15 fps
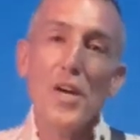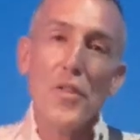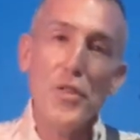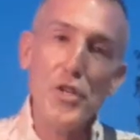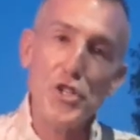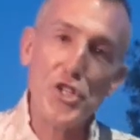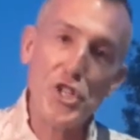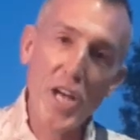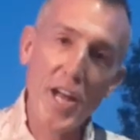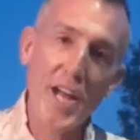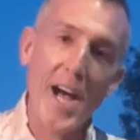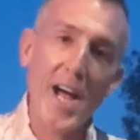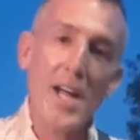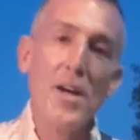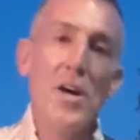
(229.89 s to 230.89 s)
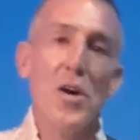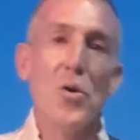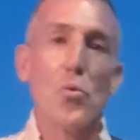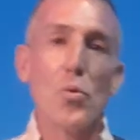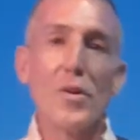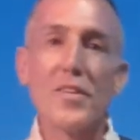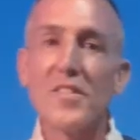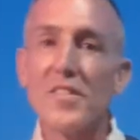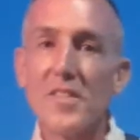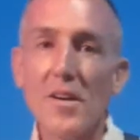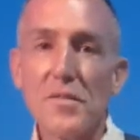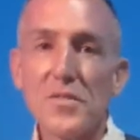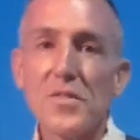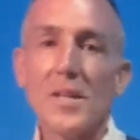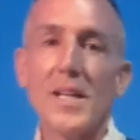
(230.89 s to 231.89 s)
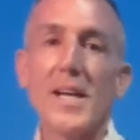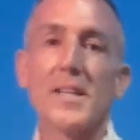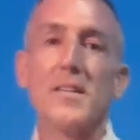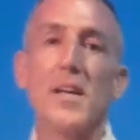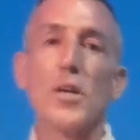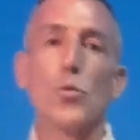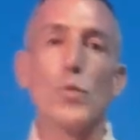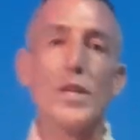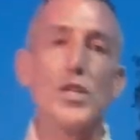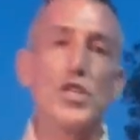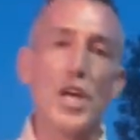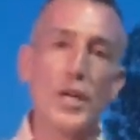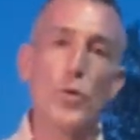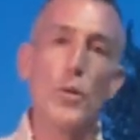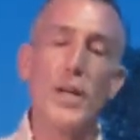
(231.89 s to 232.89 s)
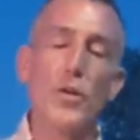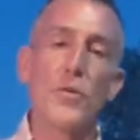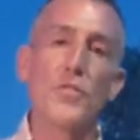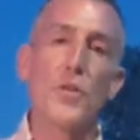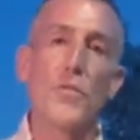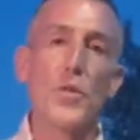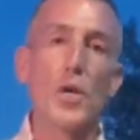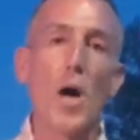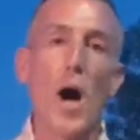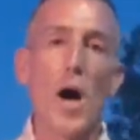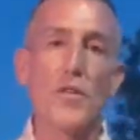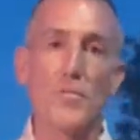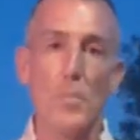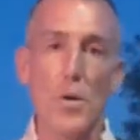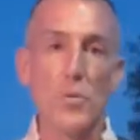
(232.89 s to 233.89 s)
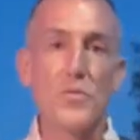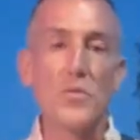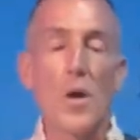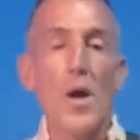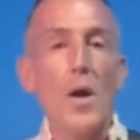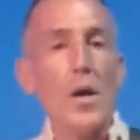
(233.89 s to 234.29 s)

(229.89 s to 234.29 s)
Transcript: The Jedi were self-selecting regenerators of the cosmos.